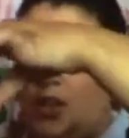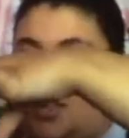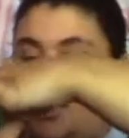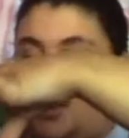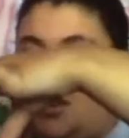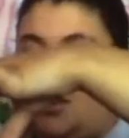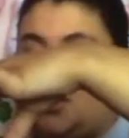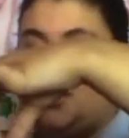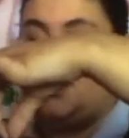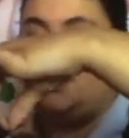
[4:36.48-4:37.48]
and then I
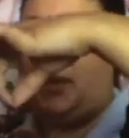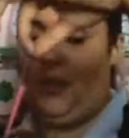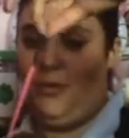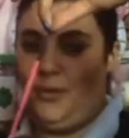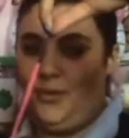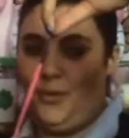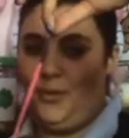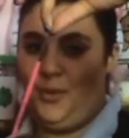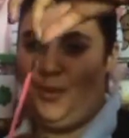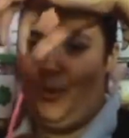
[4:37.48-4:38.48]
seen the pink ones so I
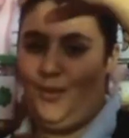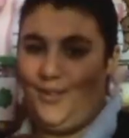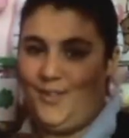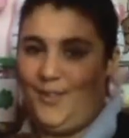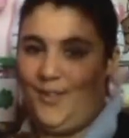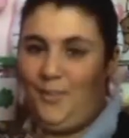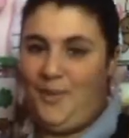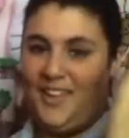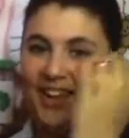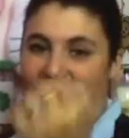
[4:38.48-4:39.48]
want pink ones
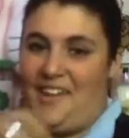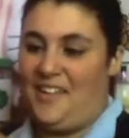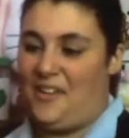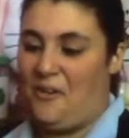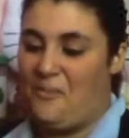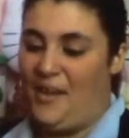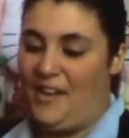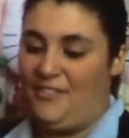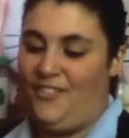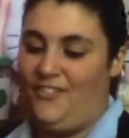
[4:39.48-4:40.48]
but you can get like a whole pack
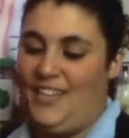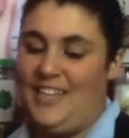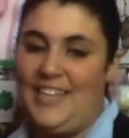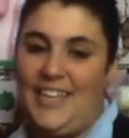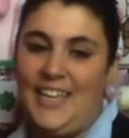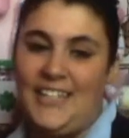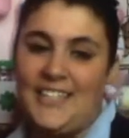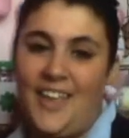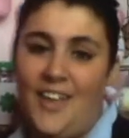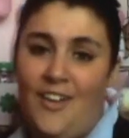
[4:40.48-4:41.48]
of 15 of
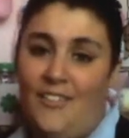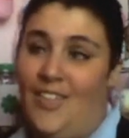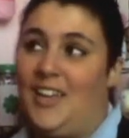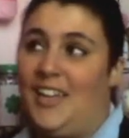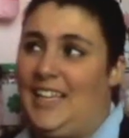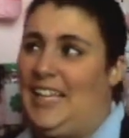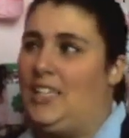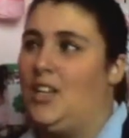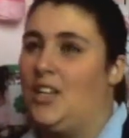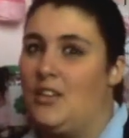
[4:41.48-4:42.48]
these like I
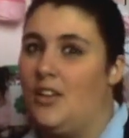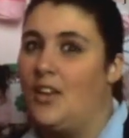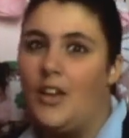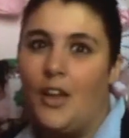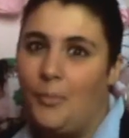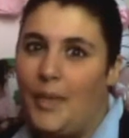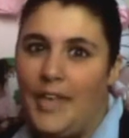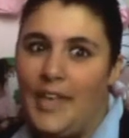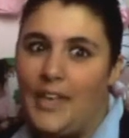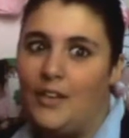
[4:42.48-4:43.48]
guess like
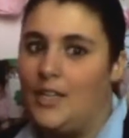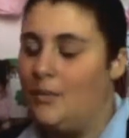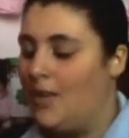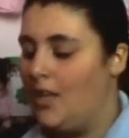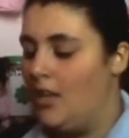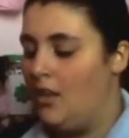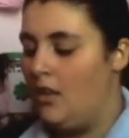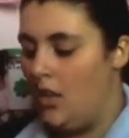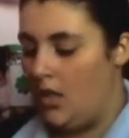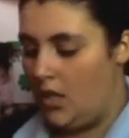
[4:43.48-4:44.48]
99p on eBay.
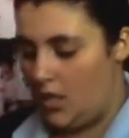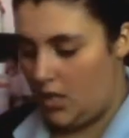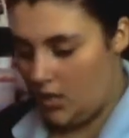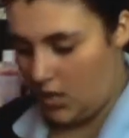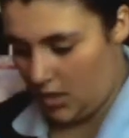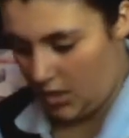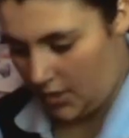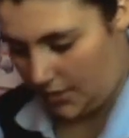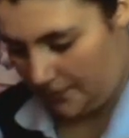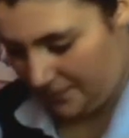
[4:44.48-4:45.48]

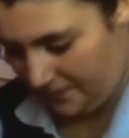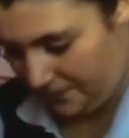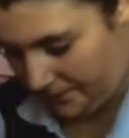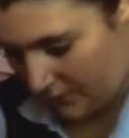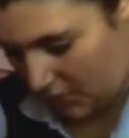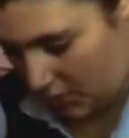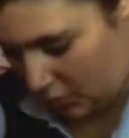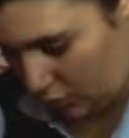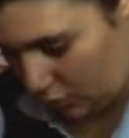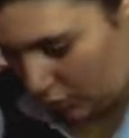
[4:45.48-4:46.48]
Um,
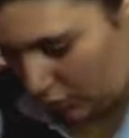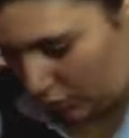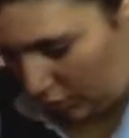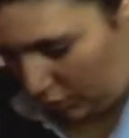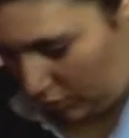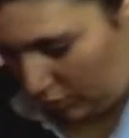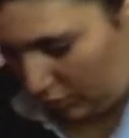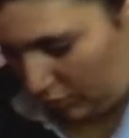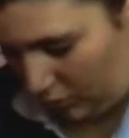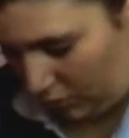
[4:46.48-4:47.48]

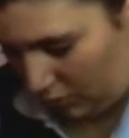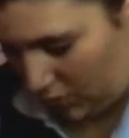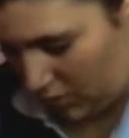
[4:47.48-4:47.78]
so,